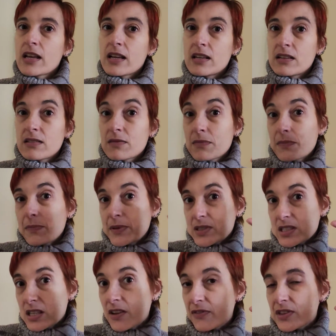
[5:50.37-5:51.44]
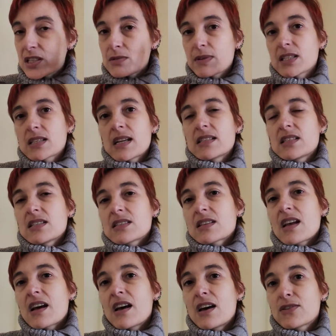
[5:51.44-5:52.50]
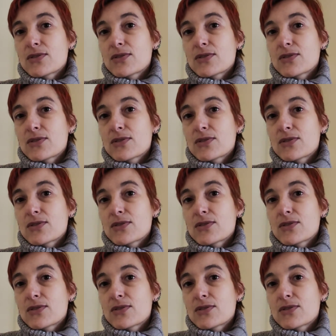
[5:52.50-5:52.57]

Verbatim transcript: uh, perceive disadvantages uh,